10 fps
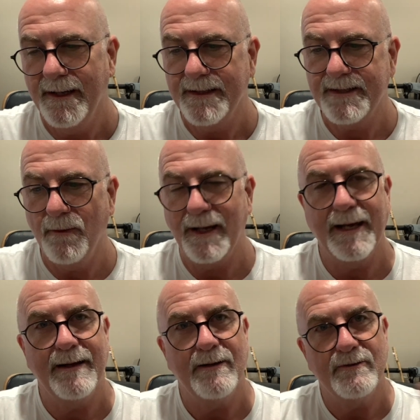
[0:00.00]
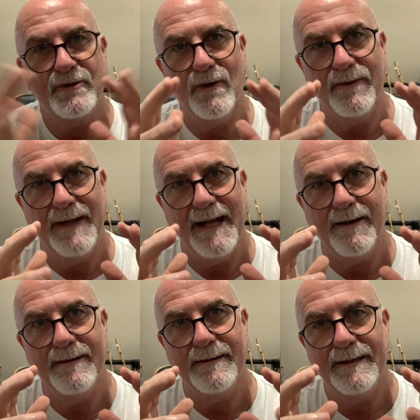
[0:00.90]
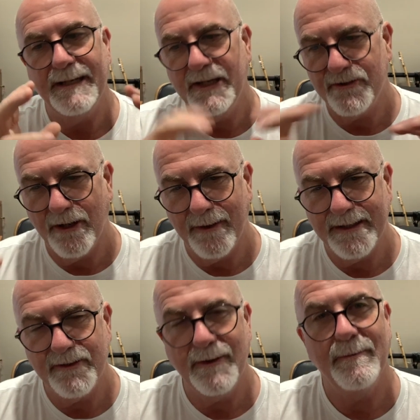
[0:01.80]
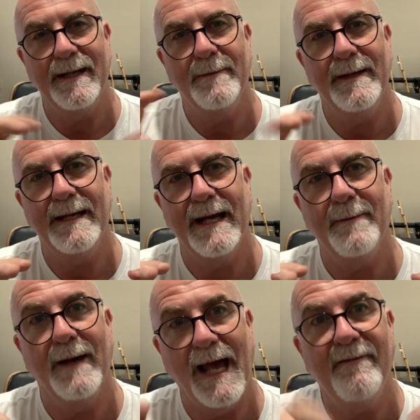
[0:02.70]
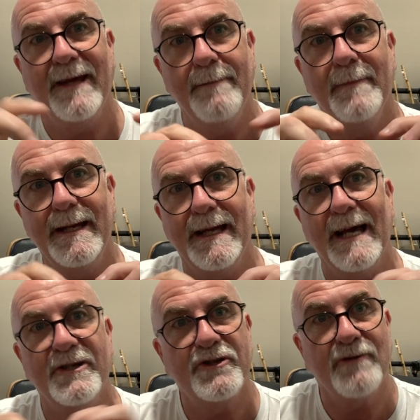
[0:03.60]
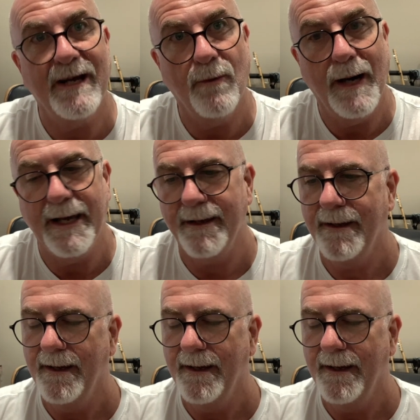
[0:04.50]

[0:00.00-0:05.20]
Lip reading: So we can shorten that intro into him being the mediator by having him mediate straight away.